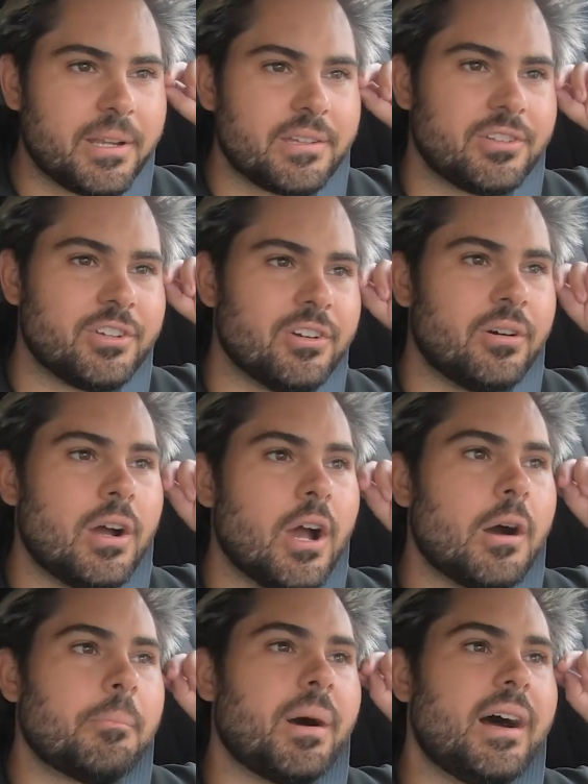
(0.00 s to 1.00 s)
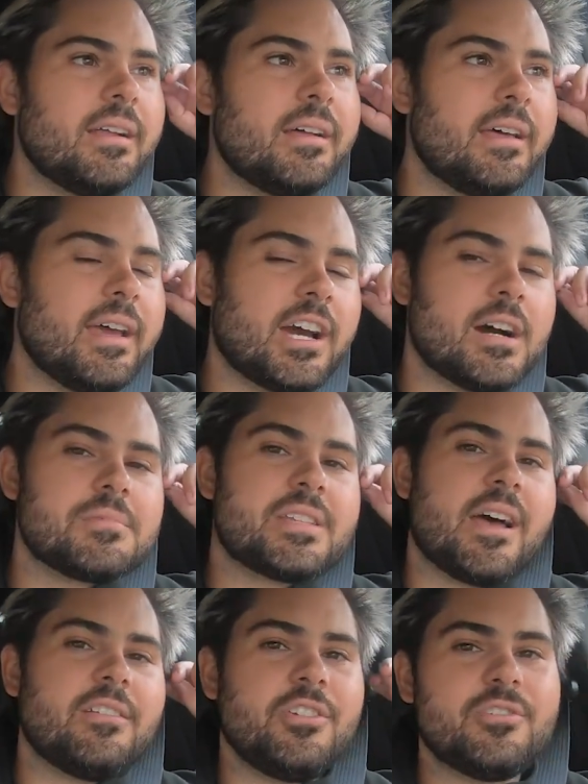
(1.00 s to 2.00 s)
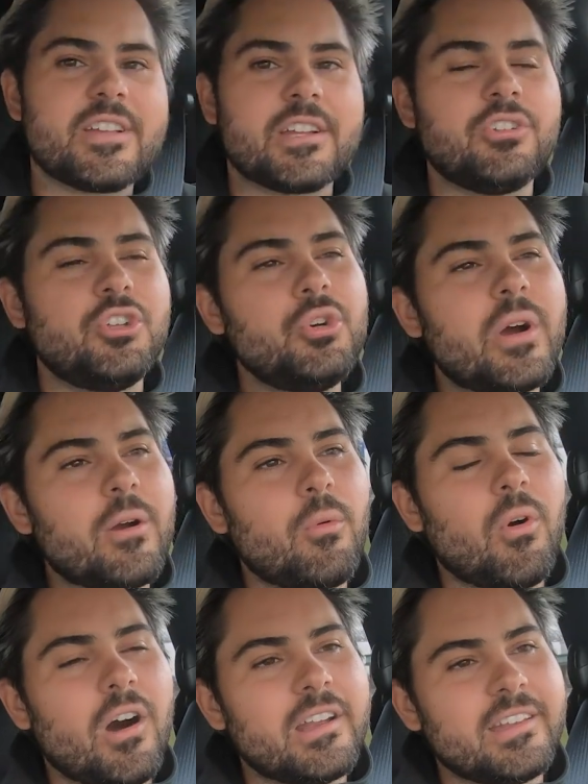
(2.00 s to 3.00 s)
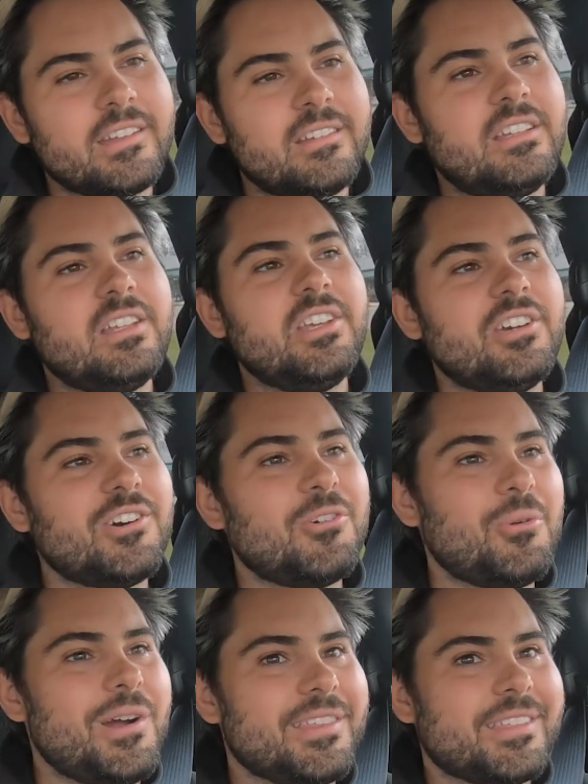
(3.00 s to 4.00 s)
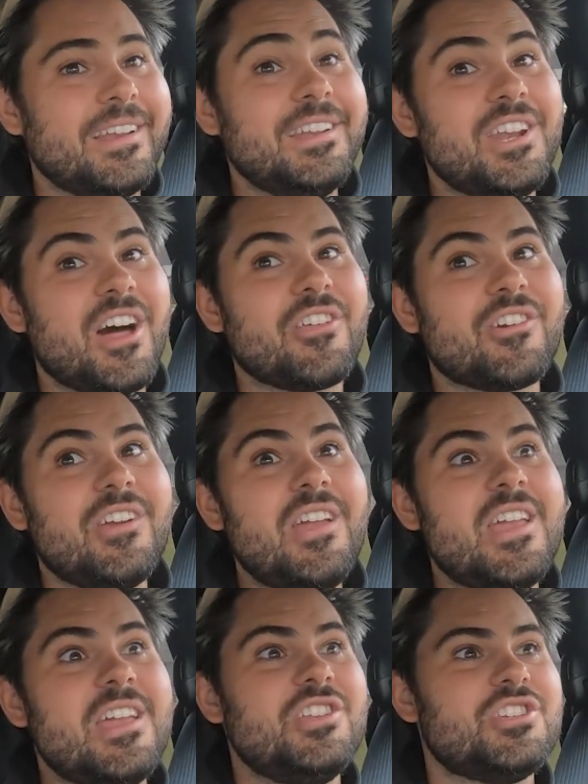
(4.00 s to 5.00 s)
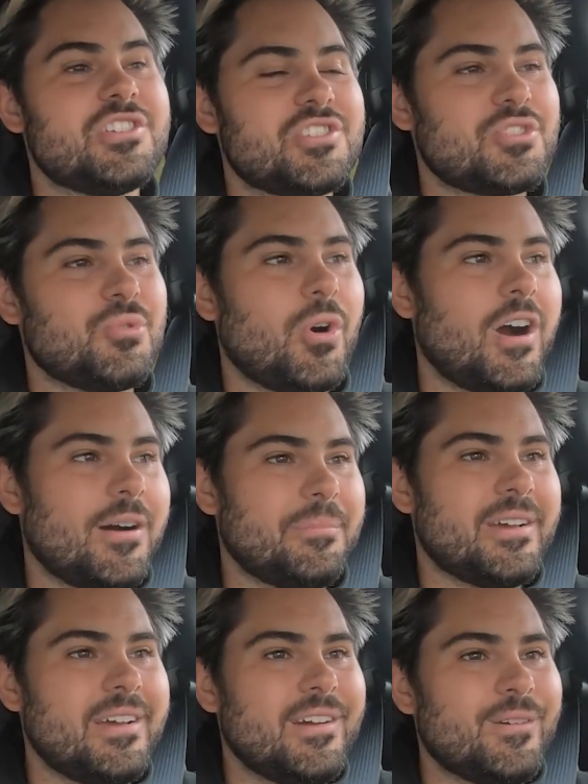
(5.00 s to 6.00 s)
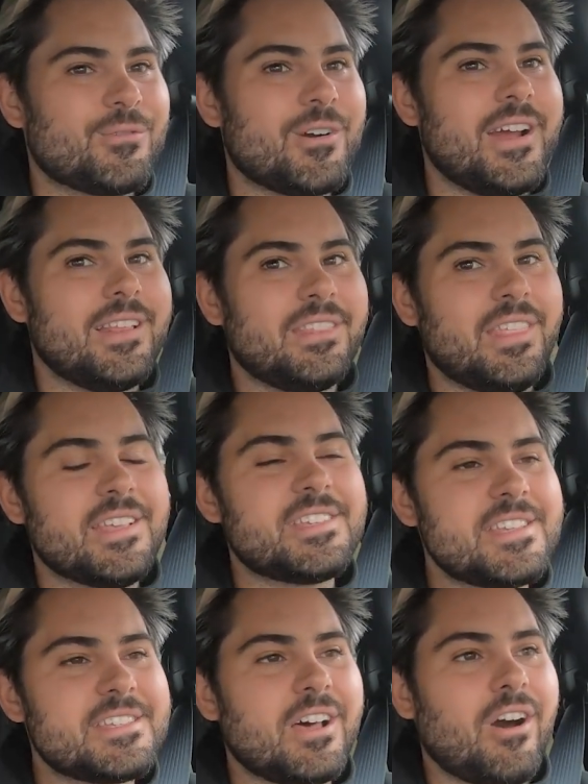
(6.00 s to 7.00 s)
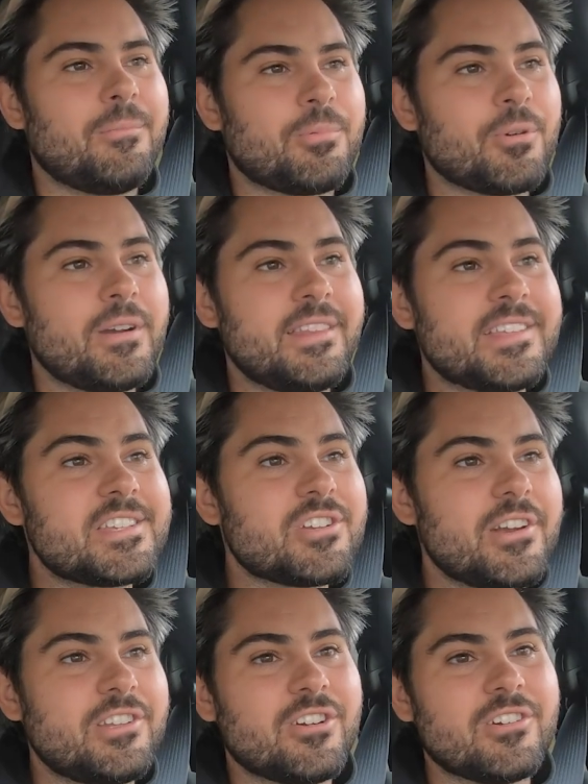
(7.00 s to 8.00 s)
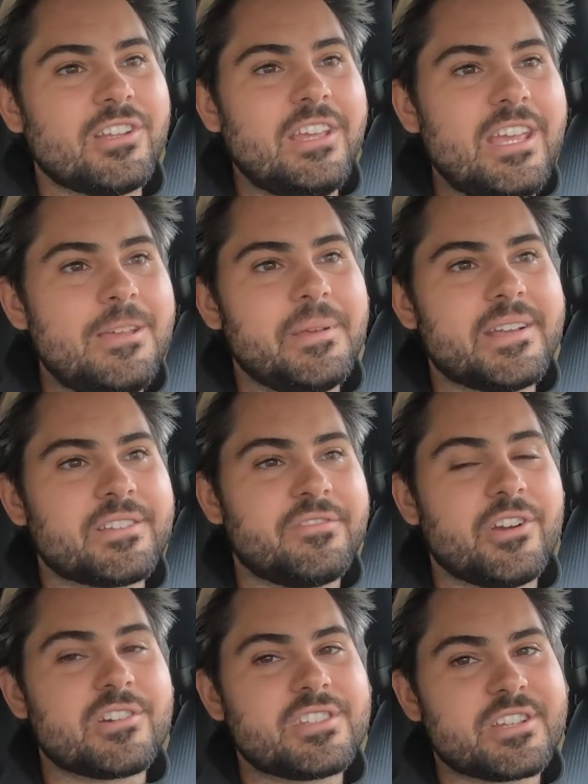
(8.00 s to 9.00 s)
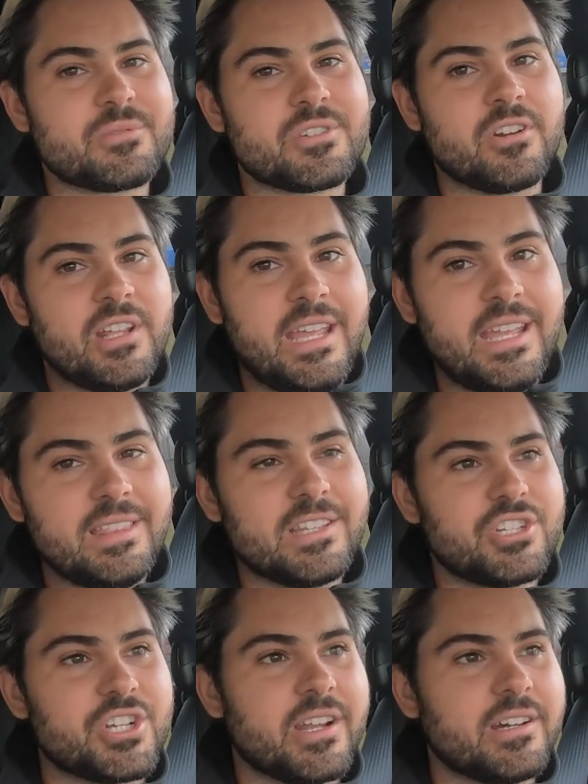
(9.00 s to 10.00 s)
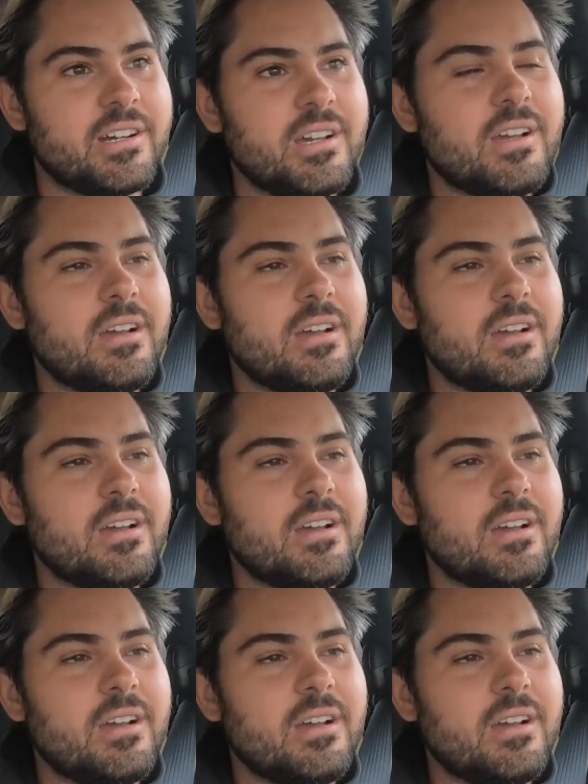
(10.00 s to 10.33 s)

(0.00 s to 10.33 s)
it into, but it comes down to is like, do I want to deal with another engine swap, right? This is already turnkey because the VR6 was already in the Jetta,